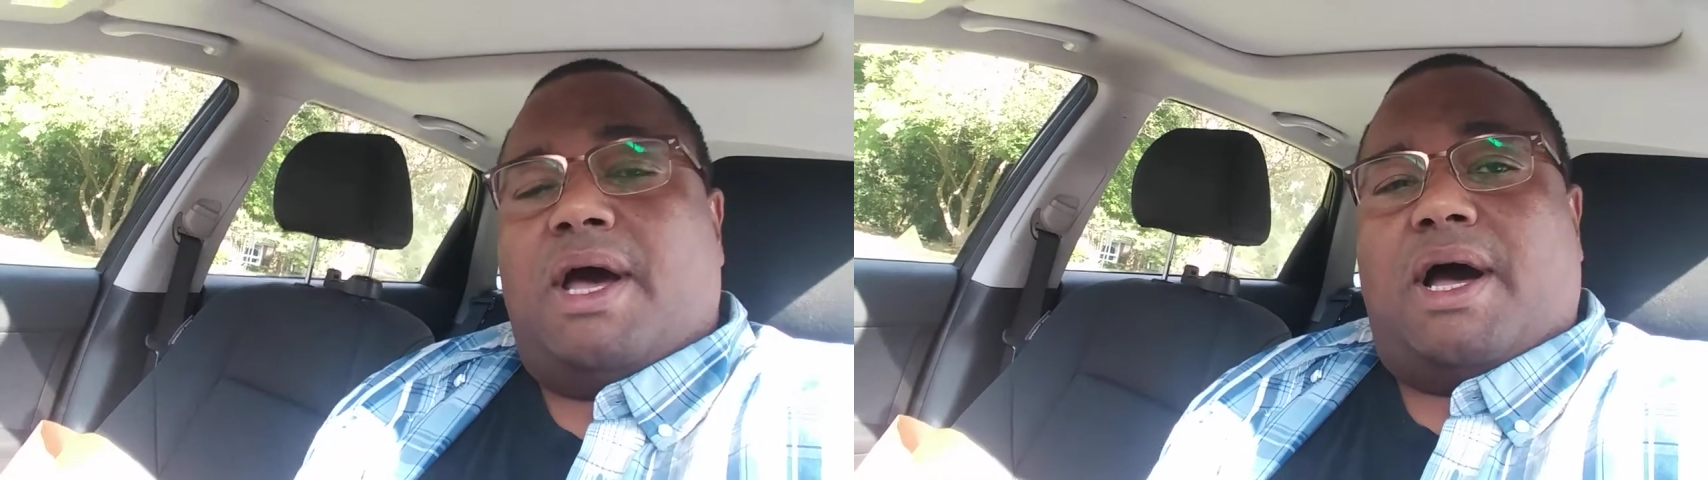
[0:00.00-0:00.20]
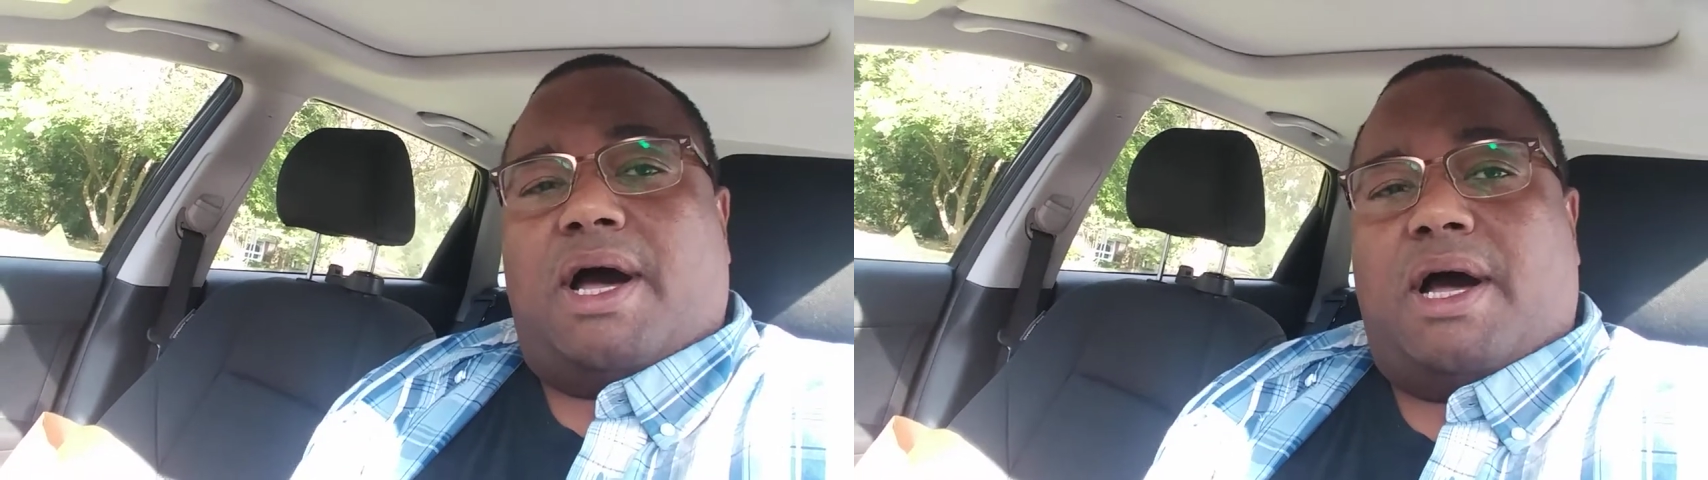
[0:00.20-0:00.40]

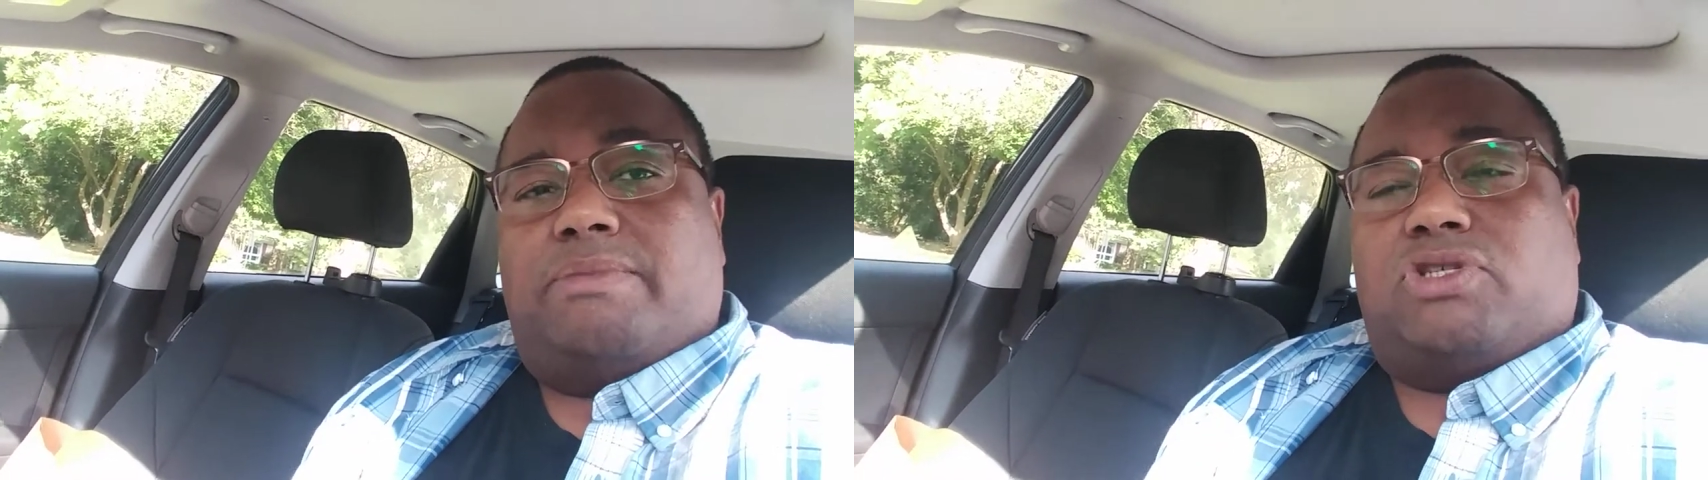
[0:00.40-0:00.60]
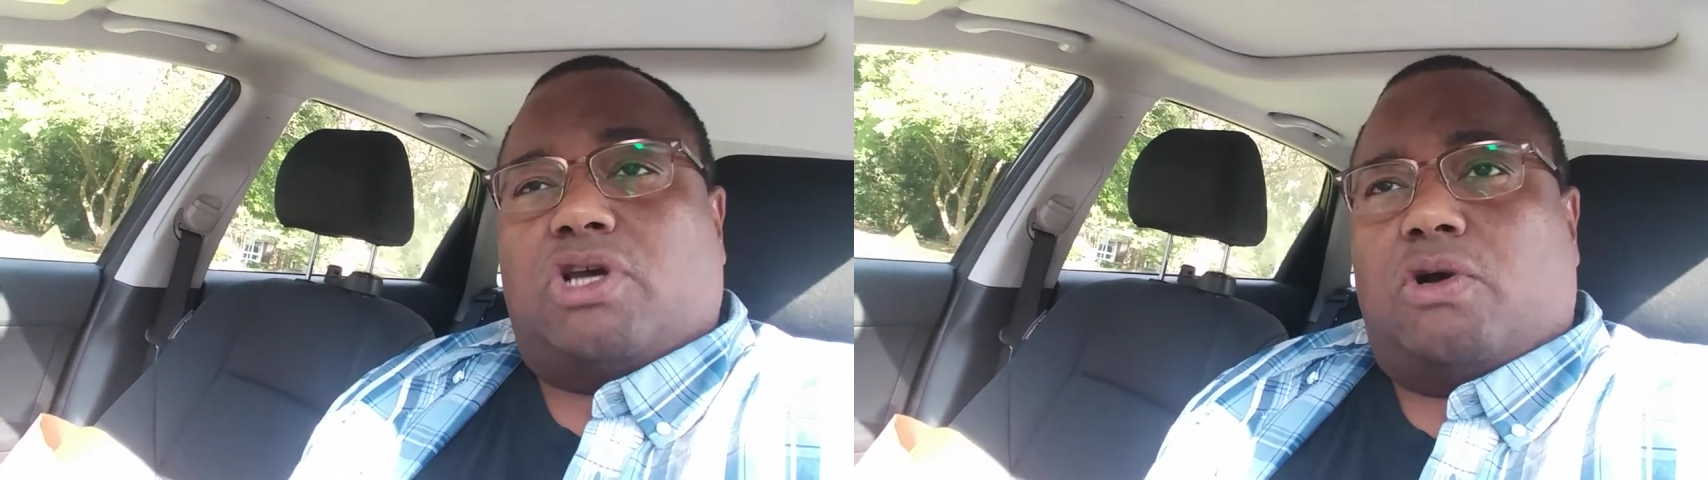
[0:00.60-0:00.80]

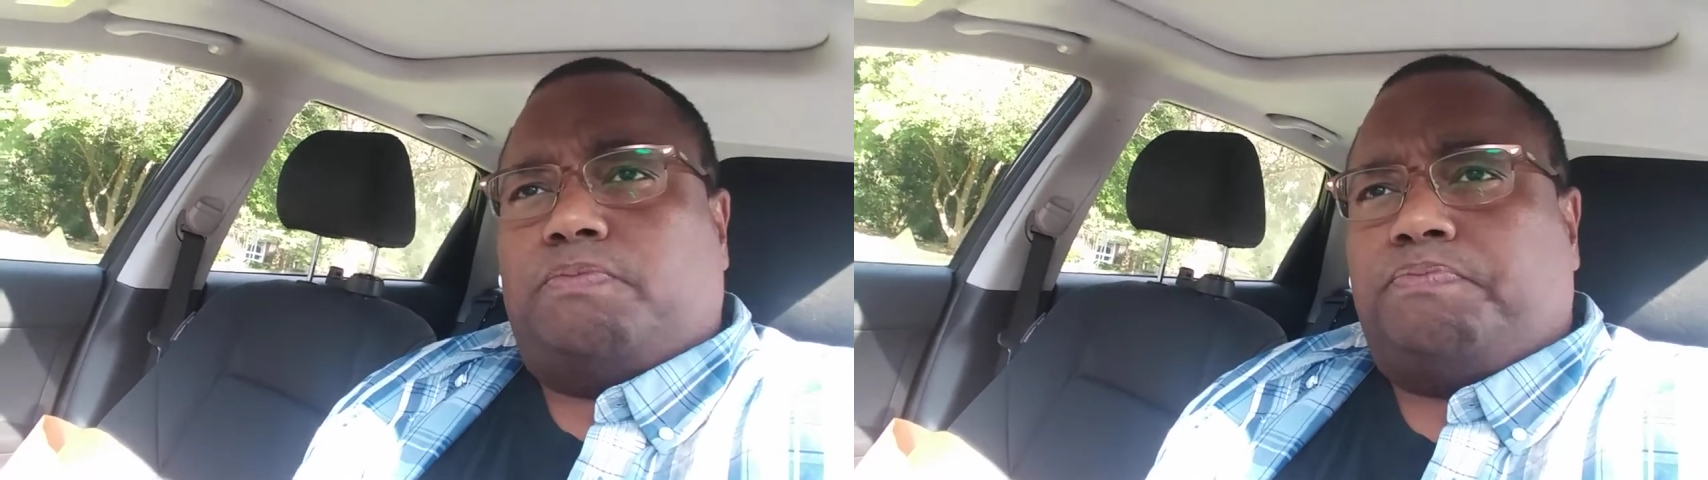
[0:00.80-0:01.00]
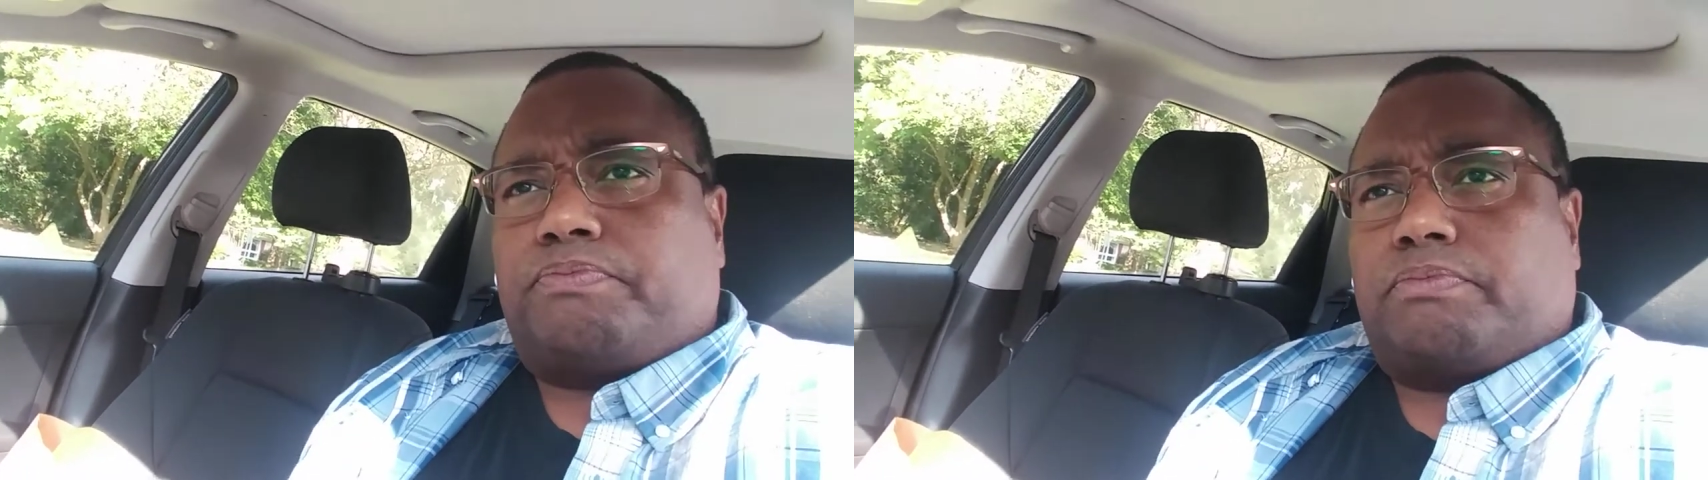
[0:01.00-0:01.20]
Um, so,
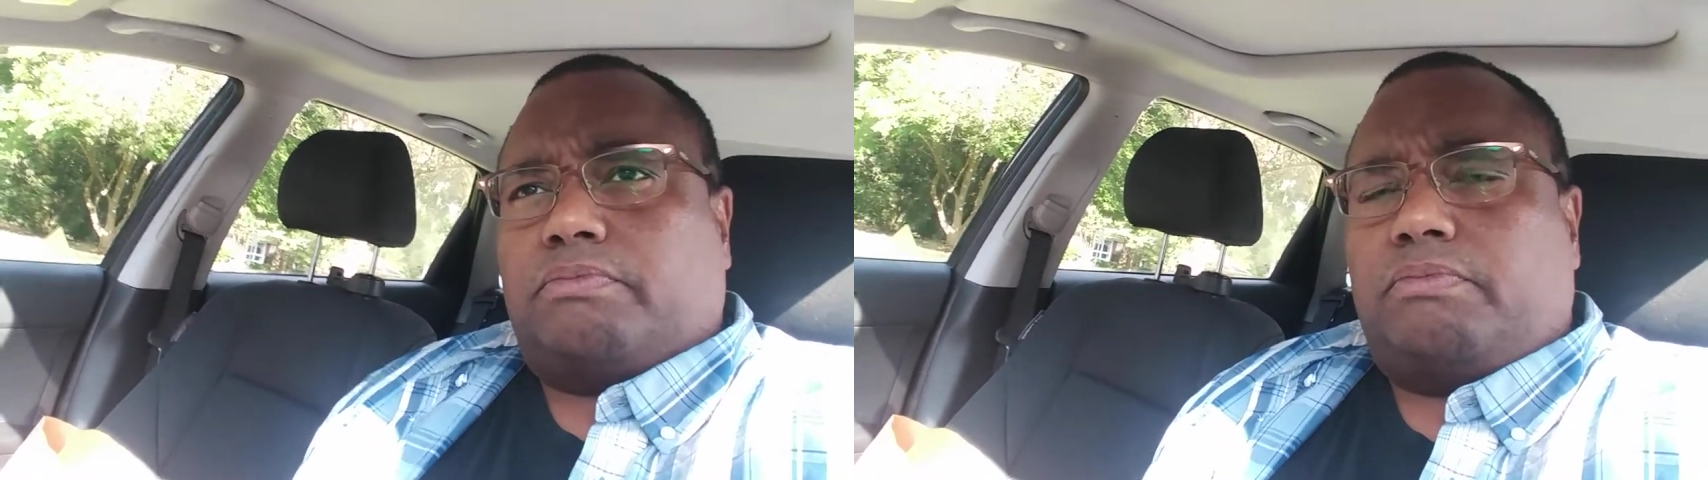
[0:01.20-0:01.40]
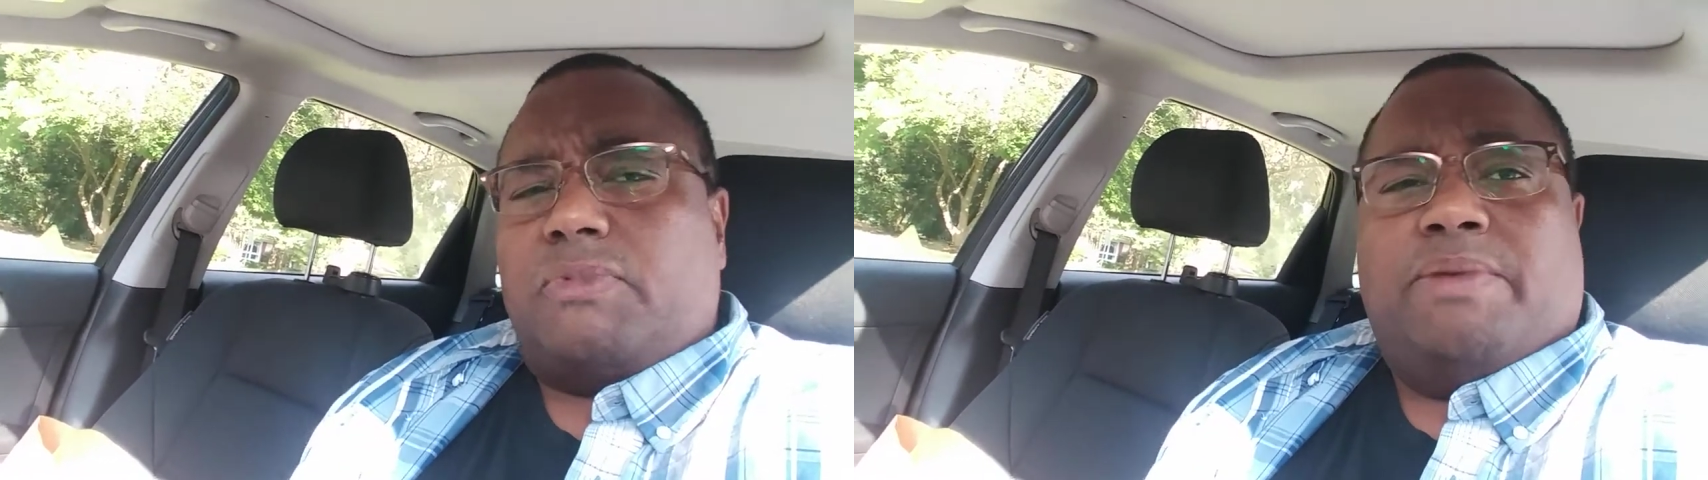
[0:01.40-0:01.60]

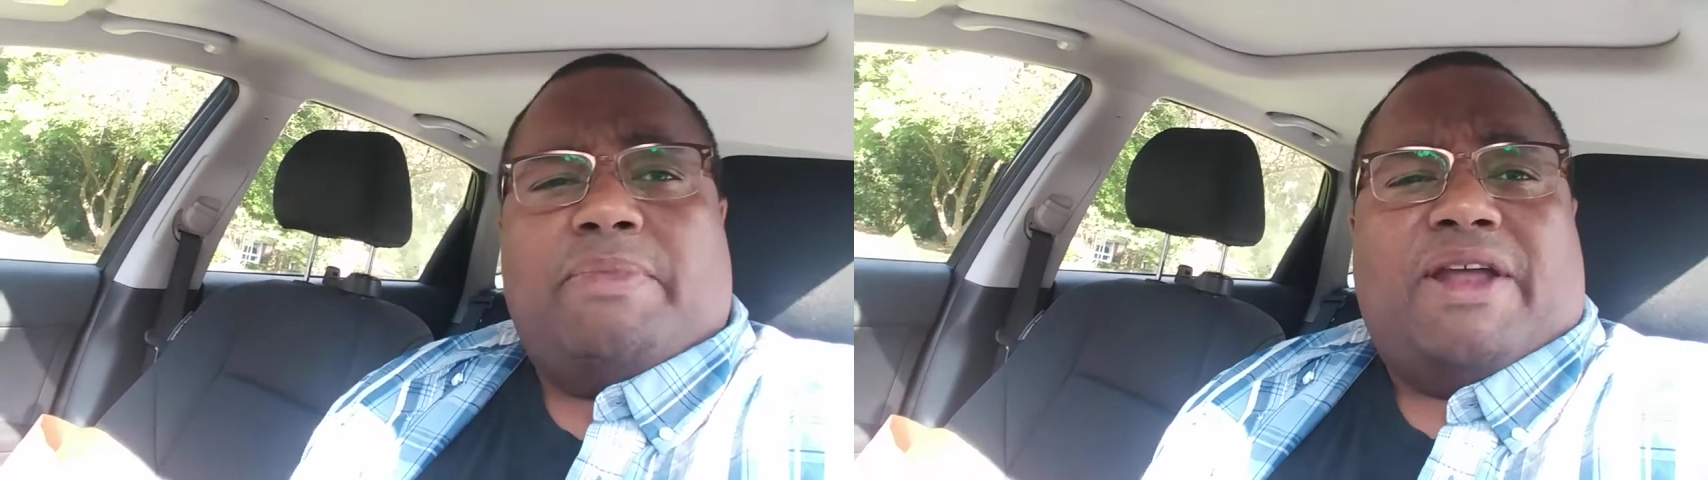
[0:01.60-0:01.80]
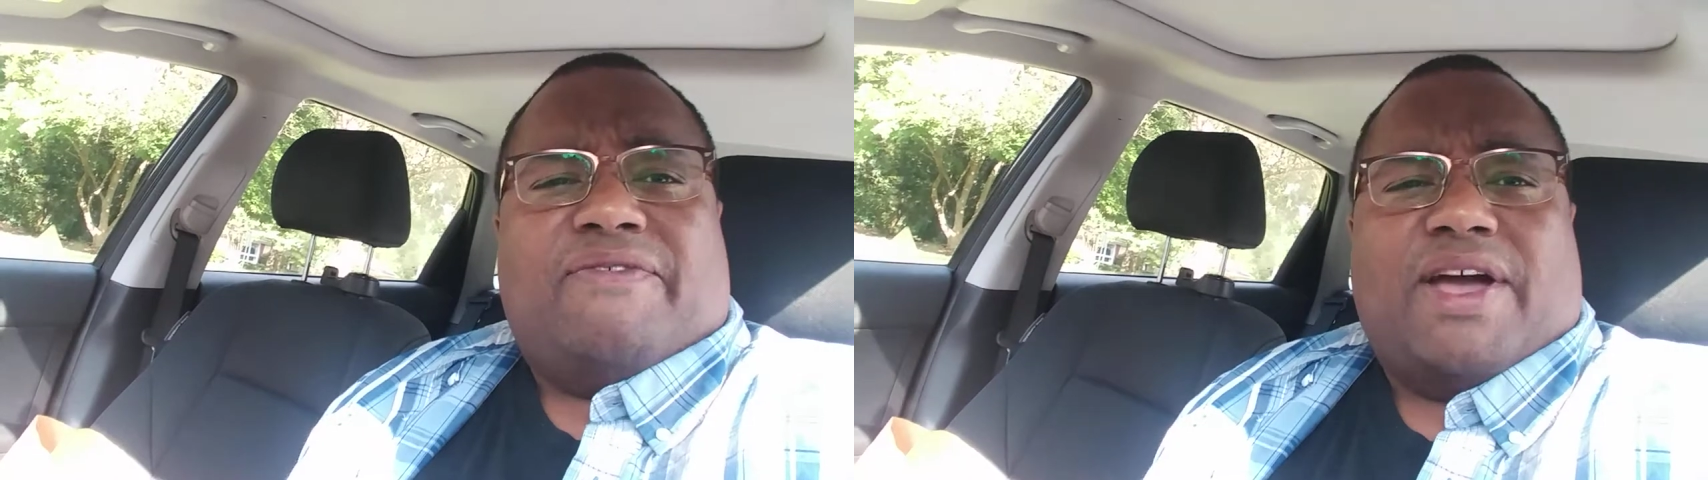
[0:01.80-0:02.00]

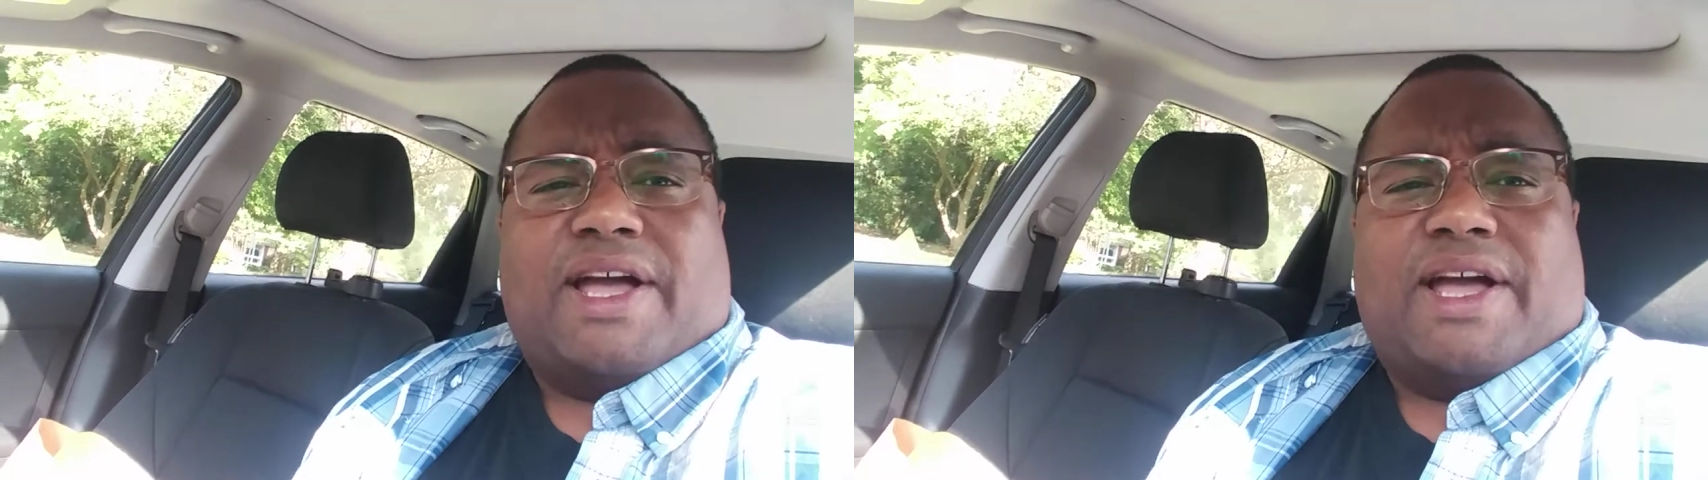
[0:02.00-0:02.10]
matter of fact,